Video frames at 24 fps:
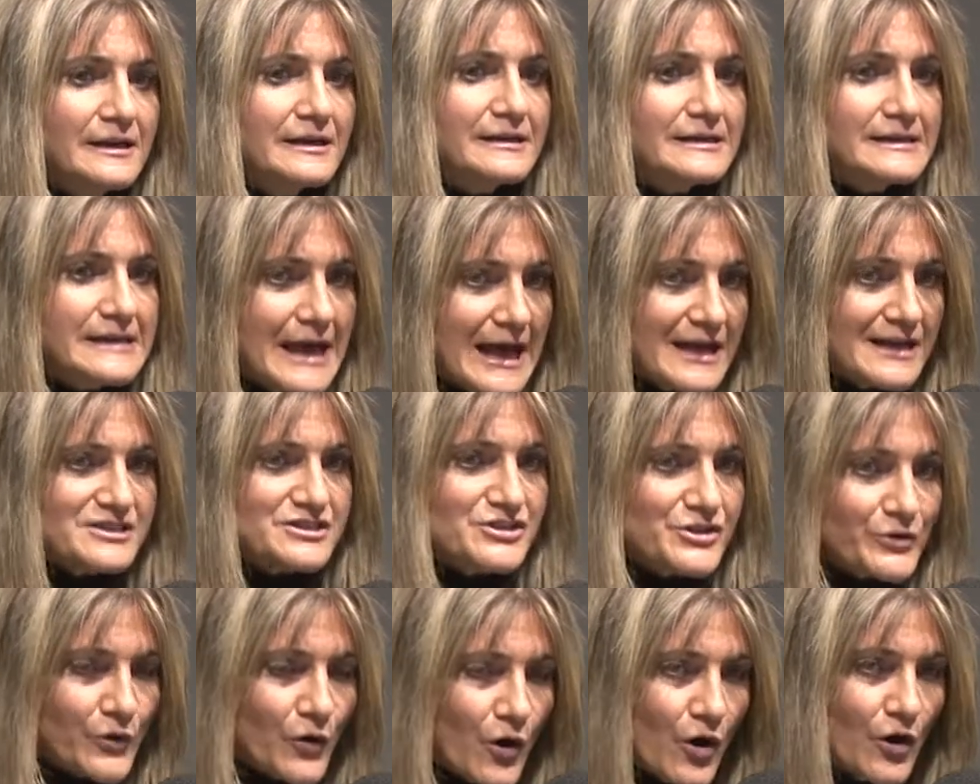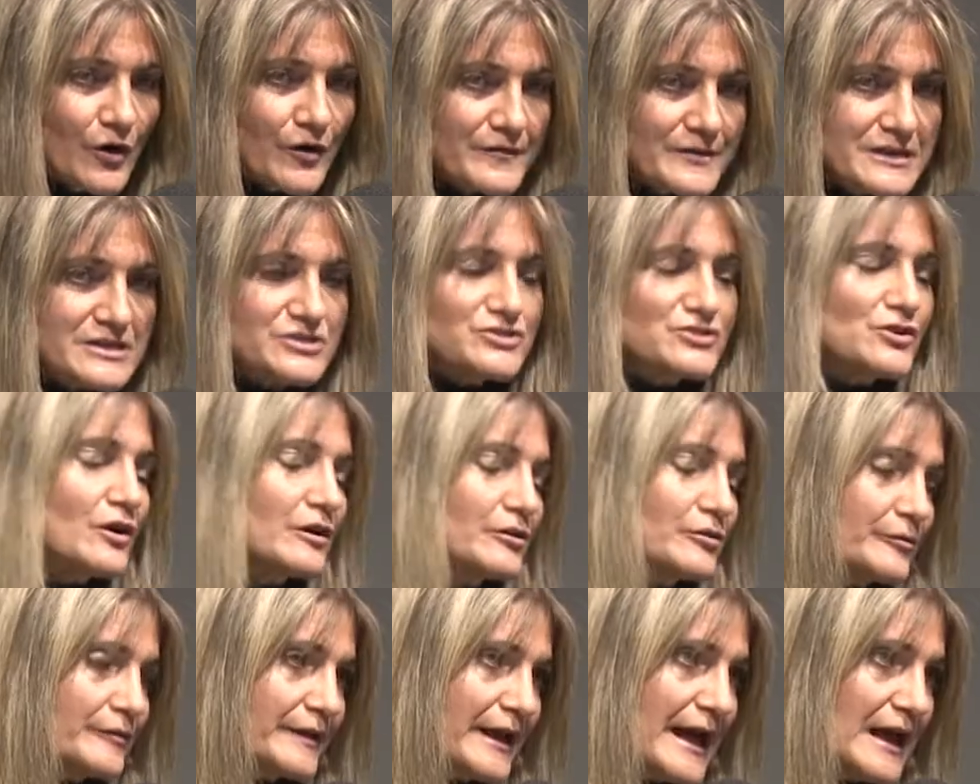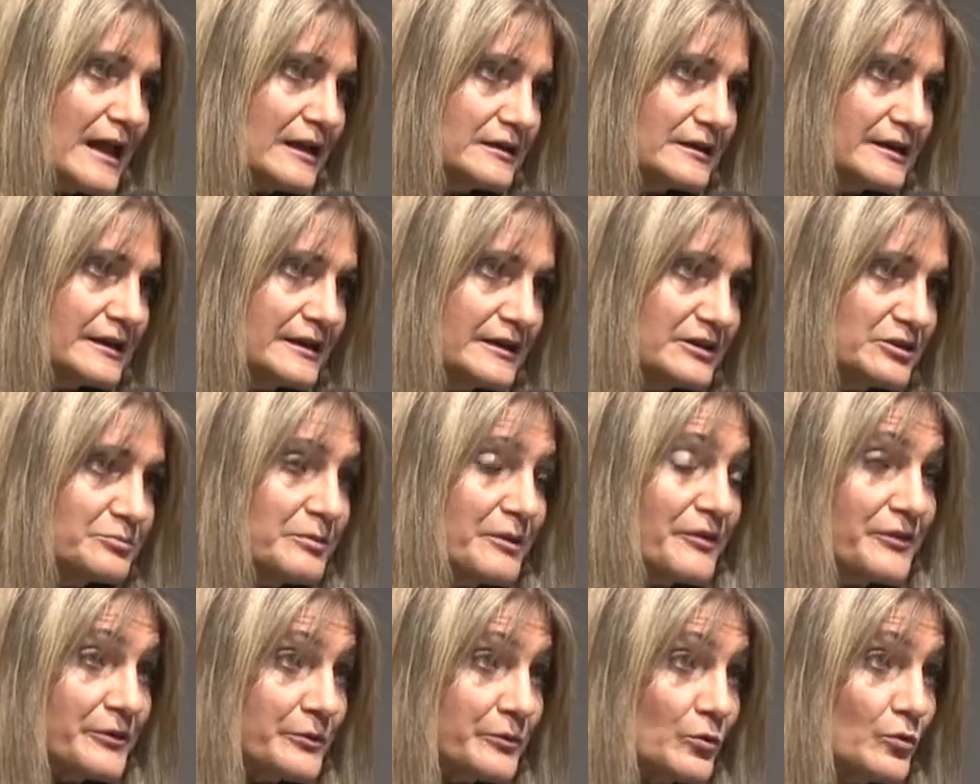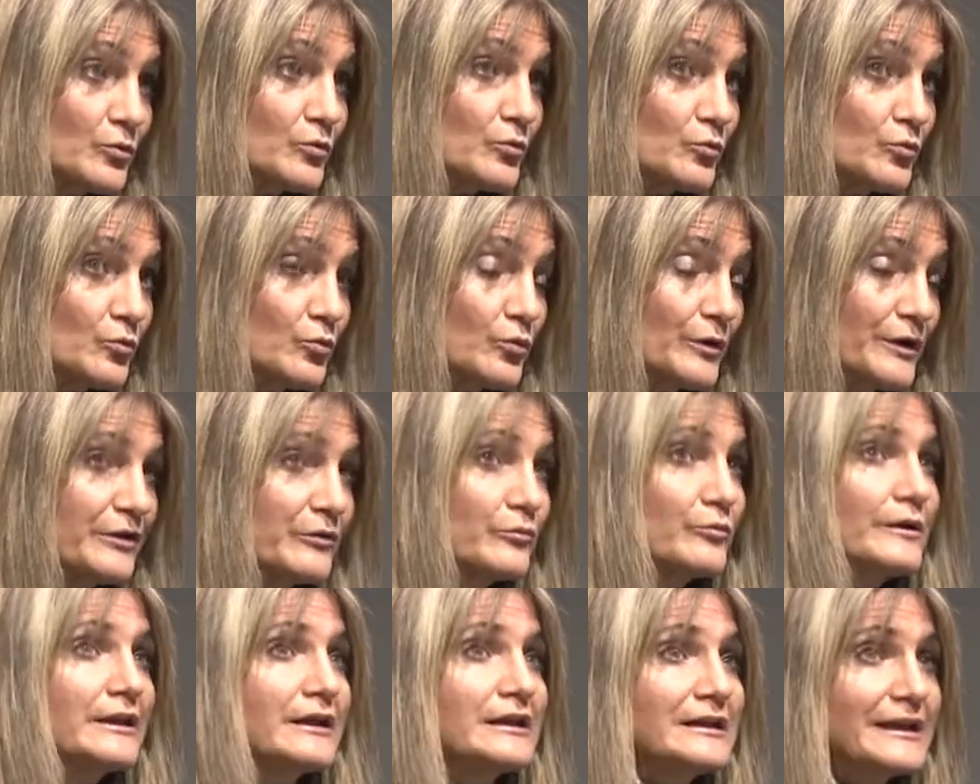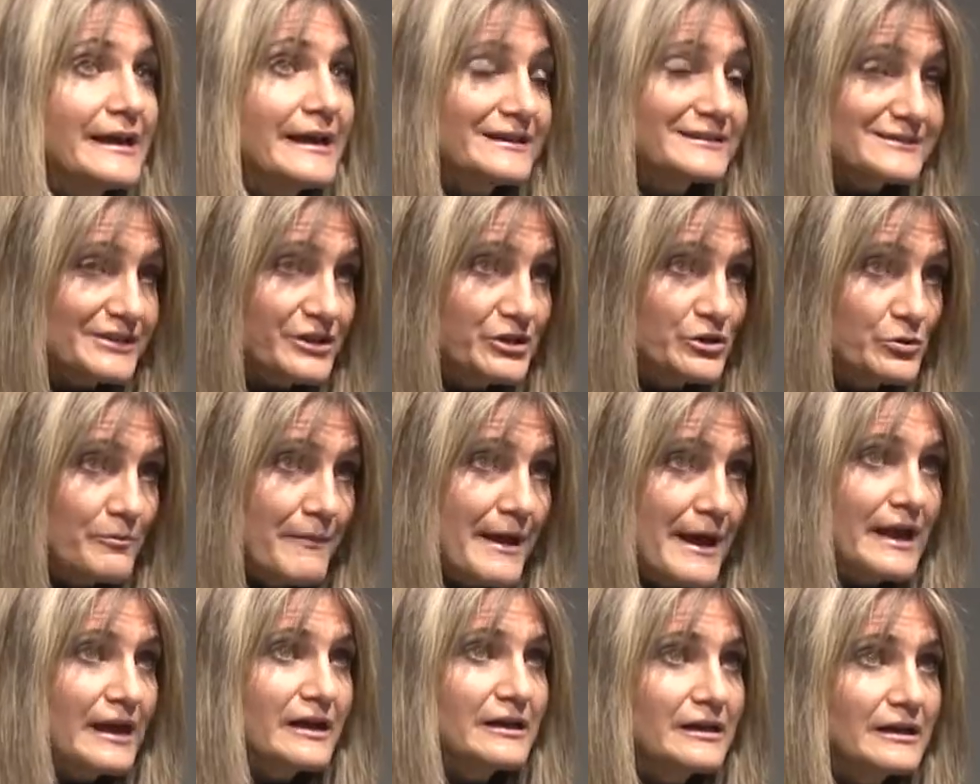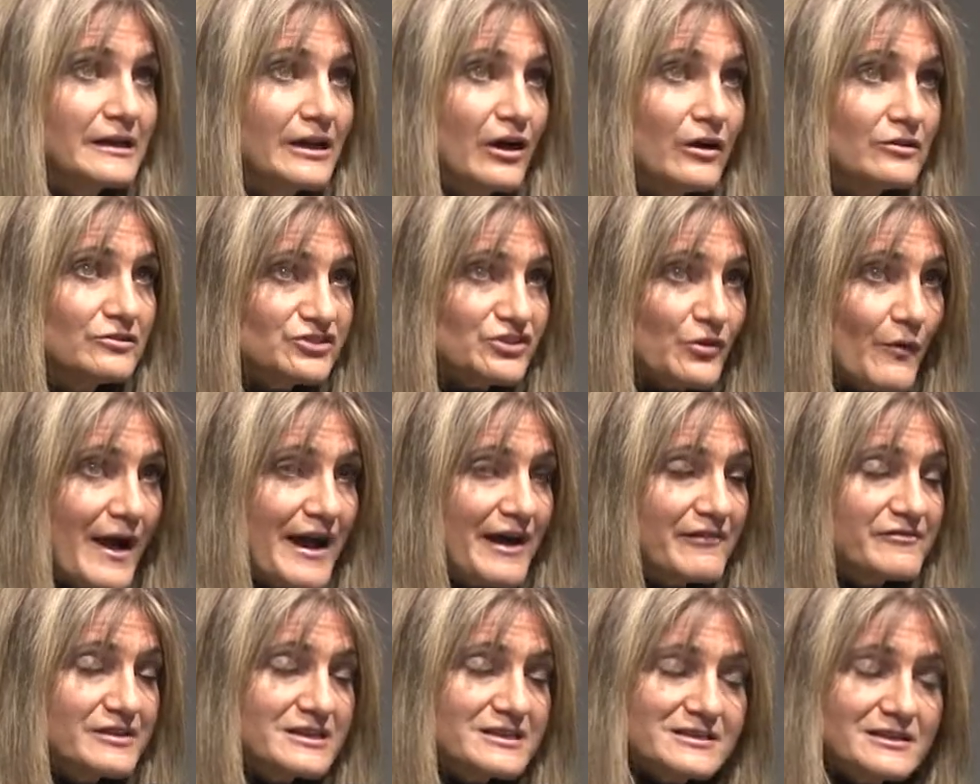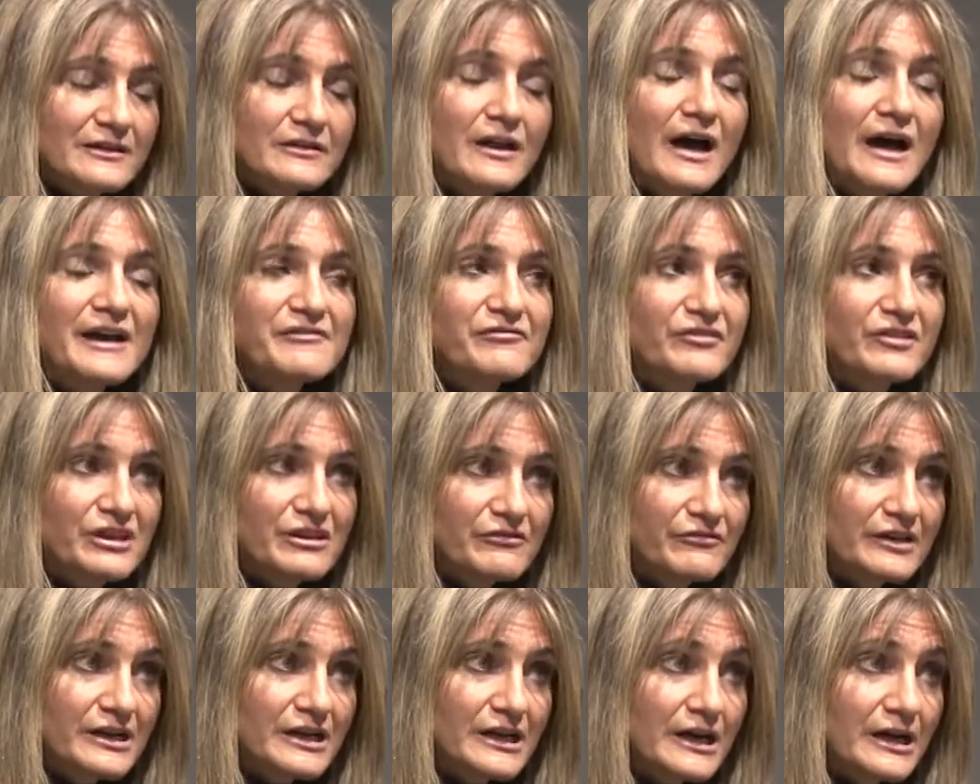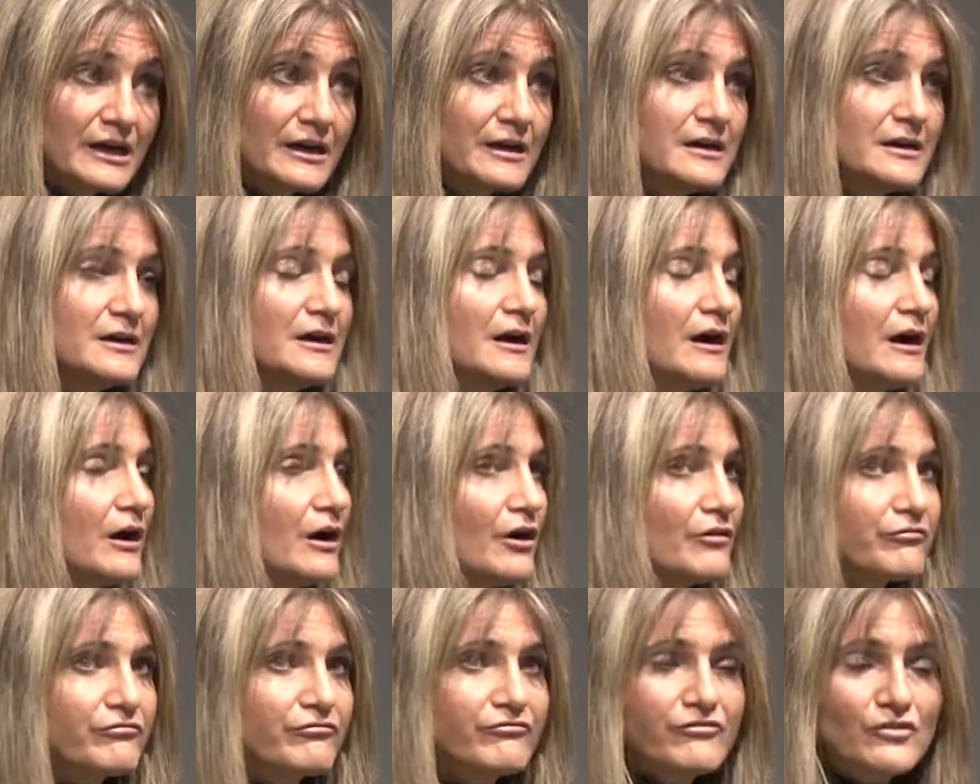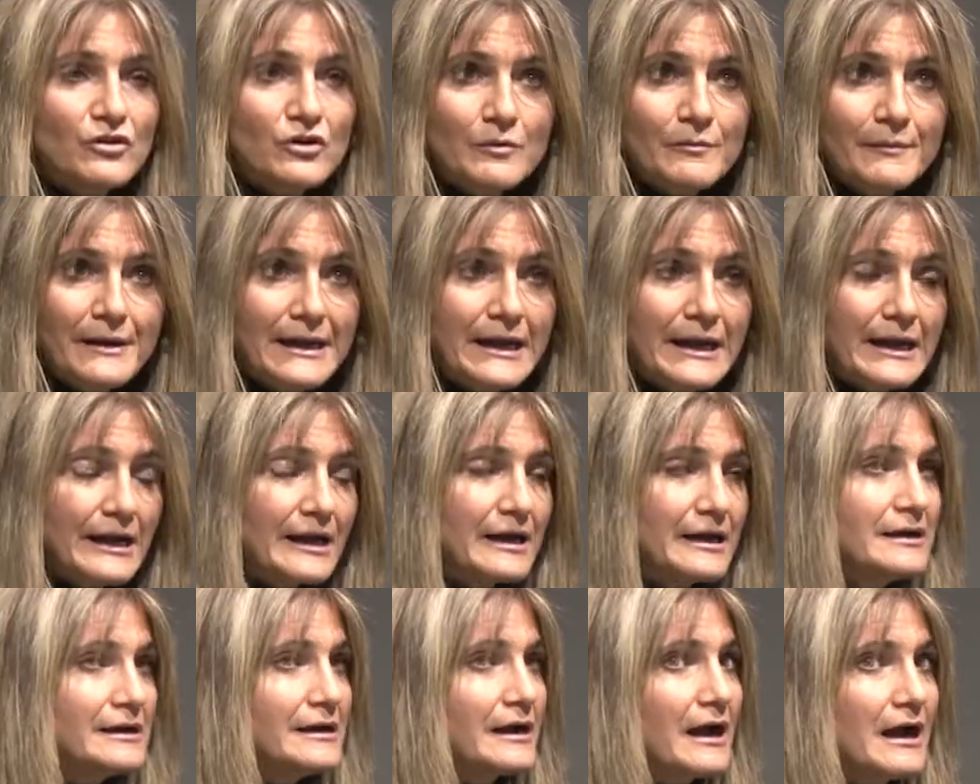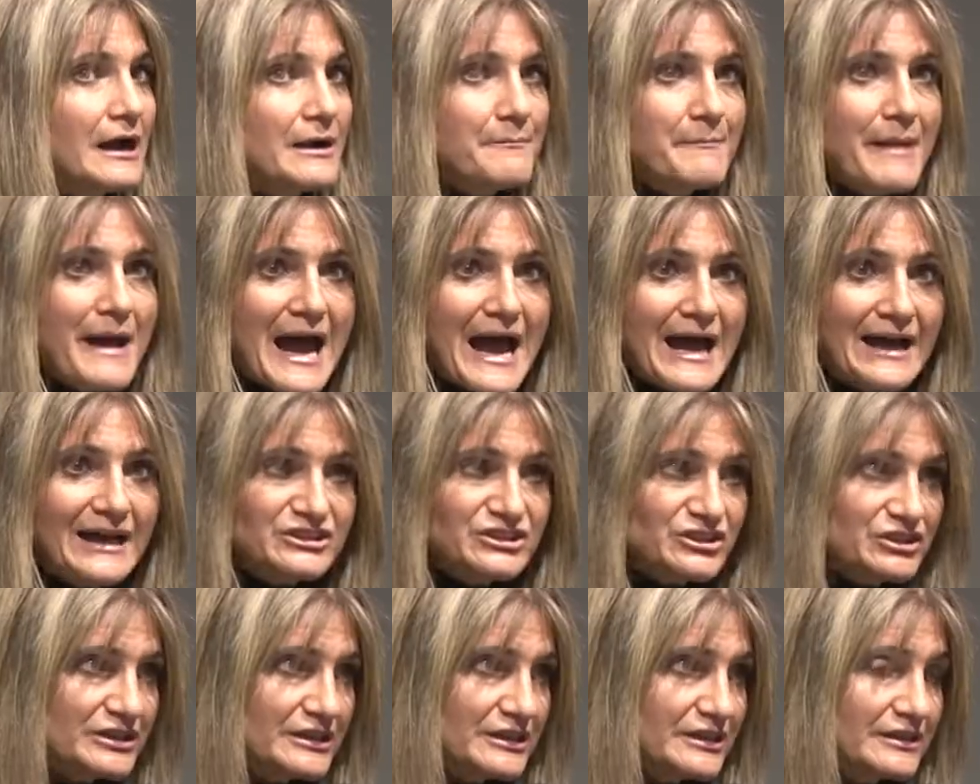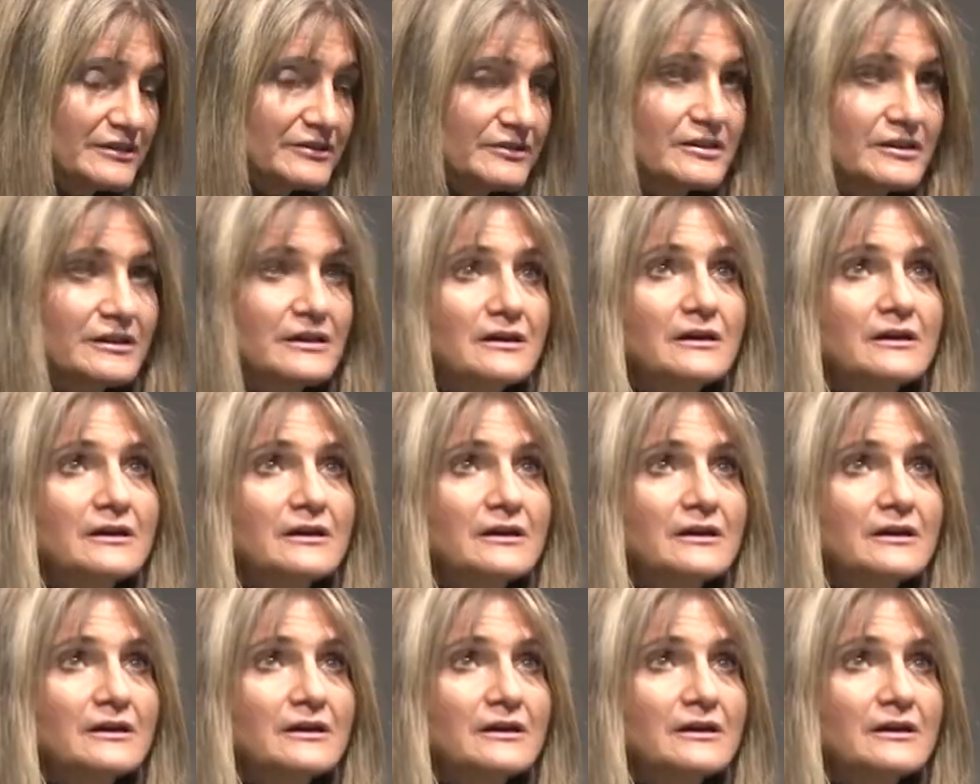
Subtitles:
yes, there are these dark realities, but we really, as a humanity, also have this life-giving, affirming, compassionate